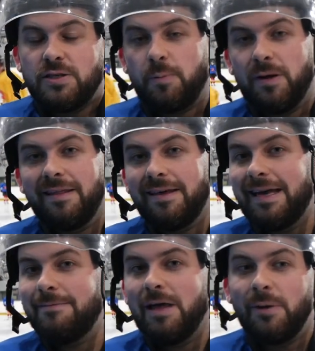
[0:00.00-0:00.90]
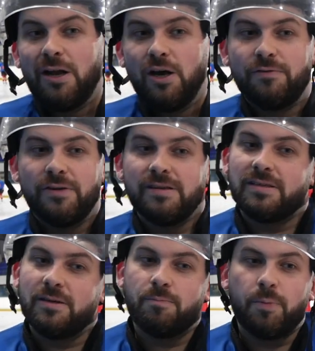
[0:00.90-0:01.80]
play the game that we love, and
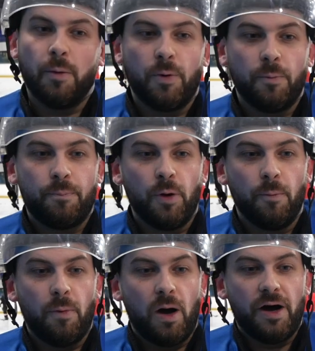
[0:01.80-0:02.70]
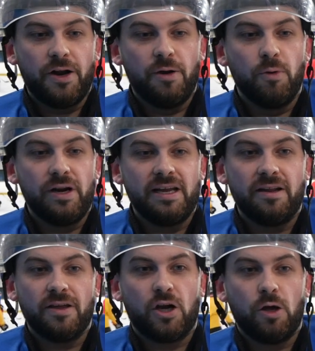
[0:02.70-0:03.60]
put hard-earned money
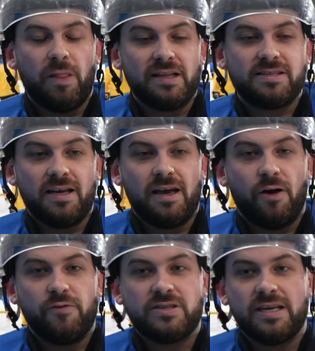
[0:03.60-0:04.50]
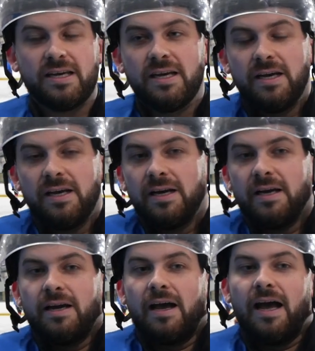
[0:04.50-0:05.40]
into the club that's obviously
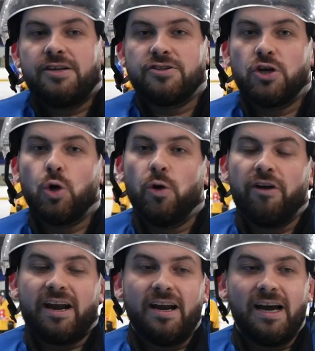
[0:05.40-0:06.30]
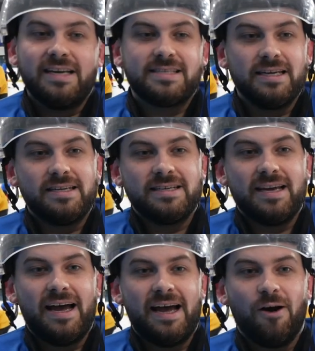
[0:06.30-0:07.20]
doesn't go unrecognised, and
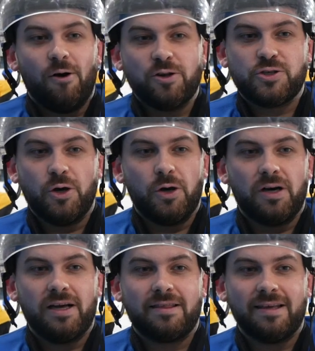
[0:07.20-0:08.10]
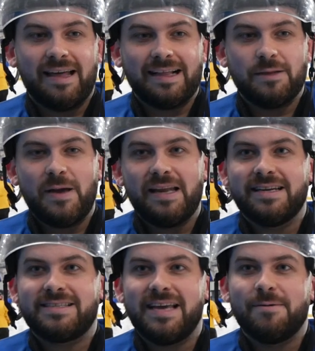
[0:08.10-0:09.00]
also to thank the
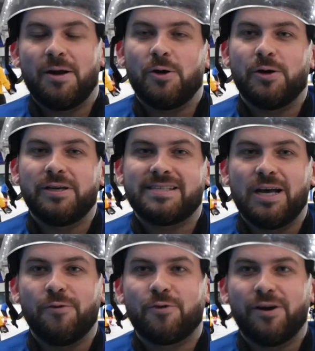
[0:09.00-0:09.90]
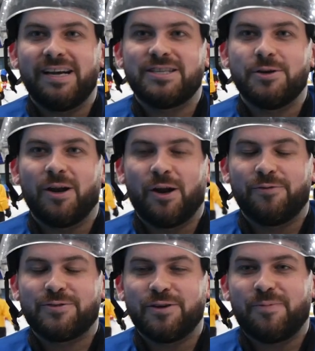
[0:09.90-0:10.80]
media team. I know yourself, Craig, do a lot
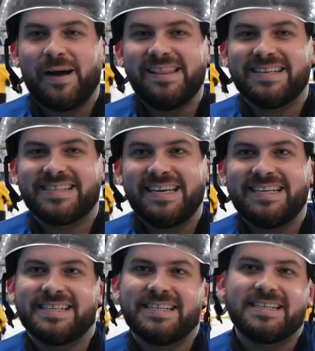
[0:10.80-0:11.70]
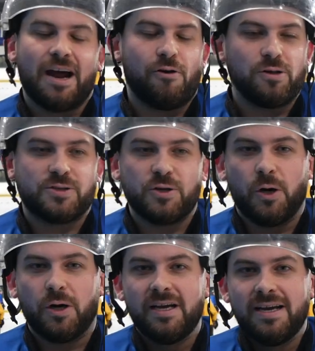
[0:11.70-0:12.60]
of stuff behind the scenes, and Carol,
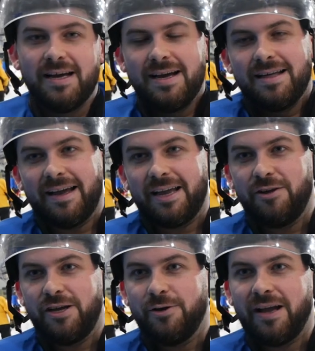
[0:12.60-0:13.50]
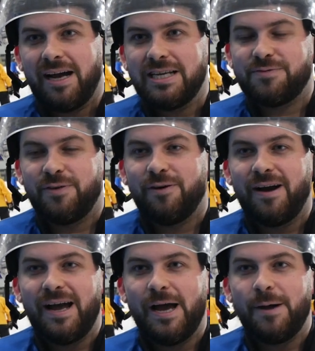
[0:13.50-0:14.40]
so thank you to you guys
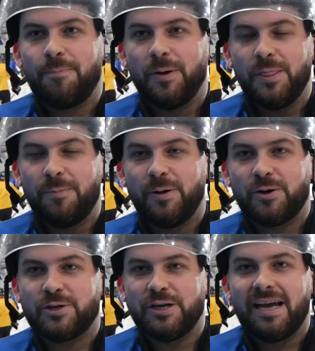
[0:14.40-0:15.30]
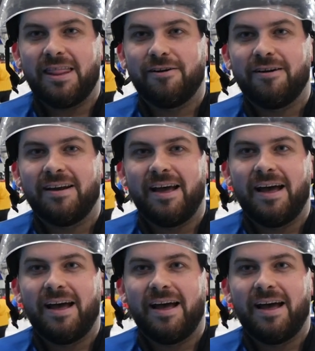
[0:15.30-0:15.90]
for putting the production together and